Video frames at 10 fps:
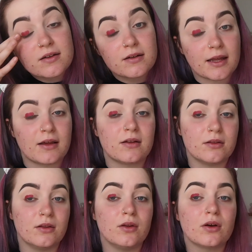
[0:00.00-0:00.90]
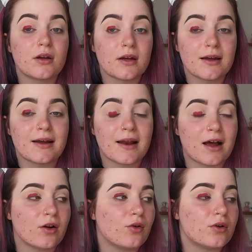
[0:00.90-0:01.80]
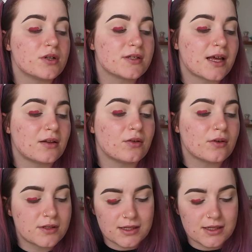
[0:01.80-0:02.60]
Like, look at how gorgeous that looks.